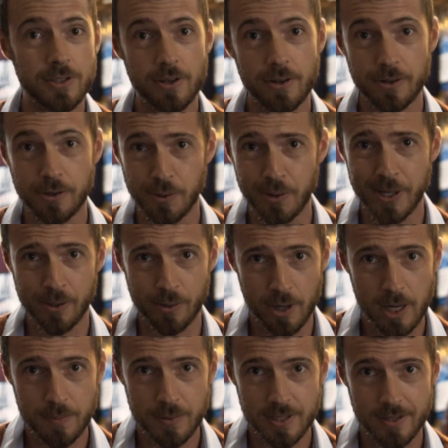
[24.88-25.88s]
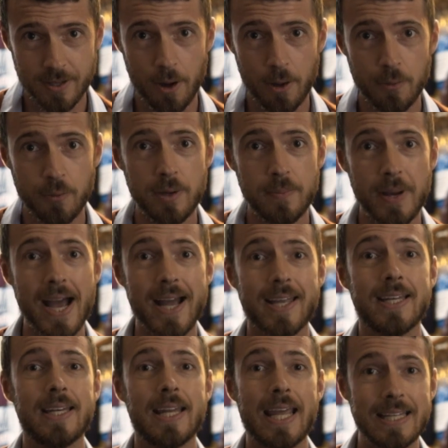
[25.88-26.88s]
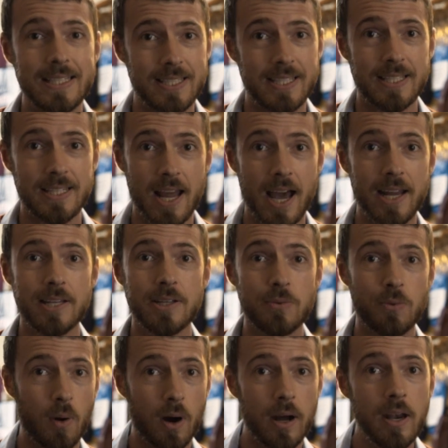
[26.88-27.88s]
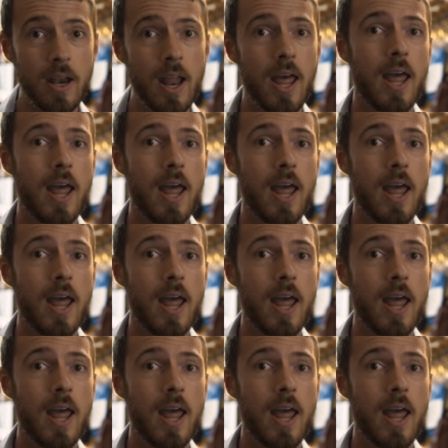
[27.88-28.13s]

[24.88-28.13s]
started growing grapes all the way back in 1891.